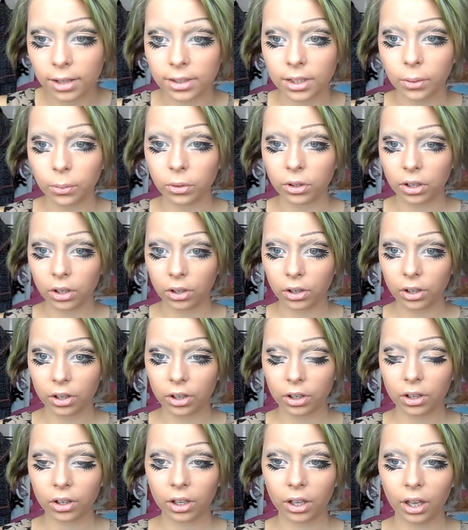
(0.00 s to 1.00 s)
as it would
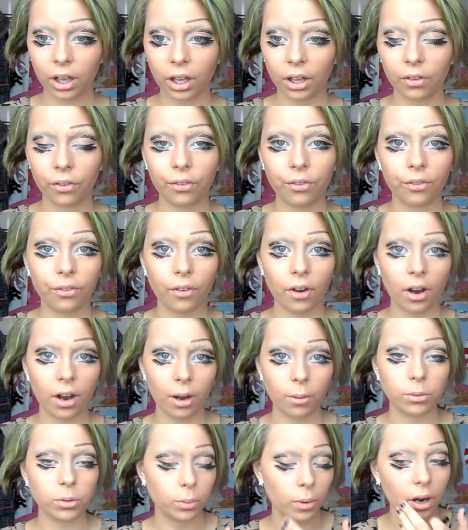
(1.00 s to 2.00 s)
look if
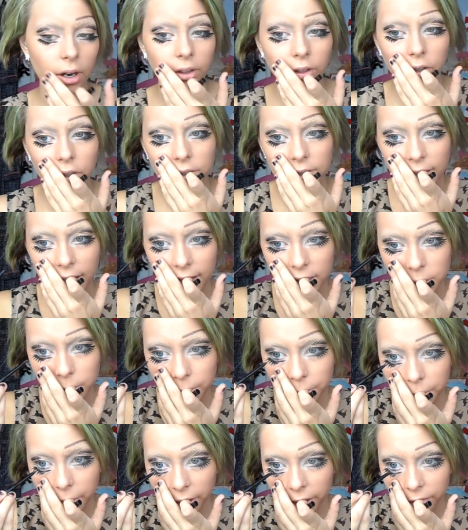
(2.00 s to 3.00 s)
I was wearing the
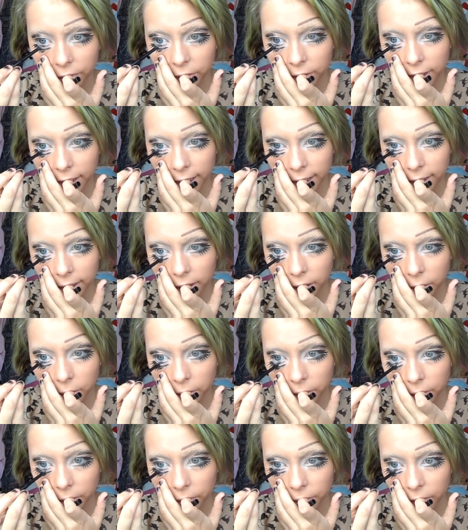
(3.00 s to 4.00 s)
contacts. But if you can get
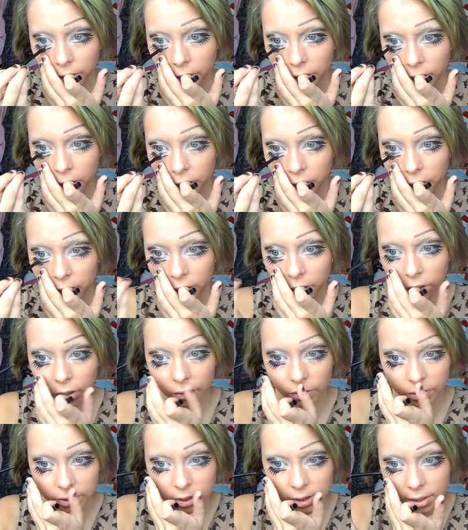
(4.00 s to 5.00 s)
hold of, you
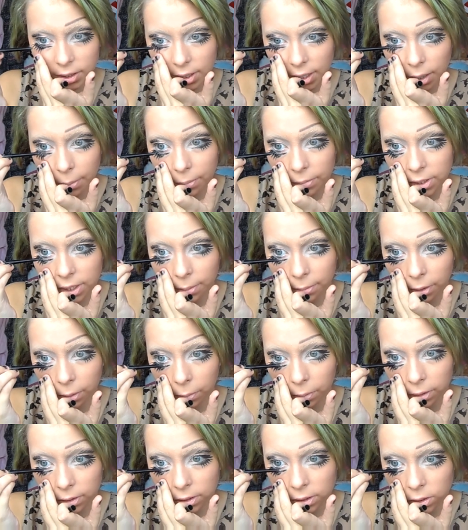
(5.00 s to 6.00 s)
know, the
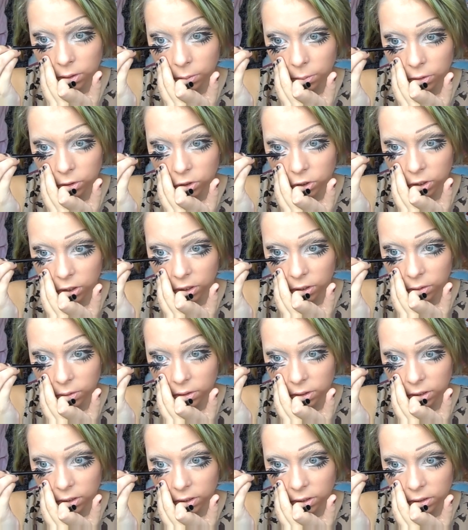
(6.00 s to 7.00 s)
similar ones to what she
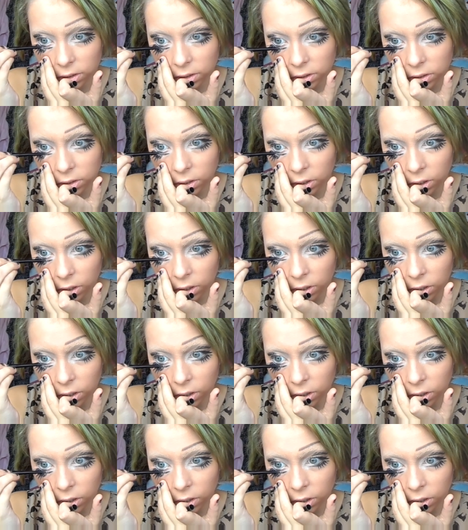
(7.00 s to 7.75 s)
uses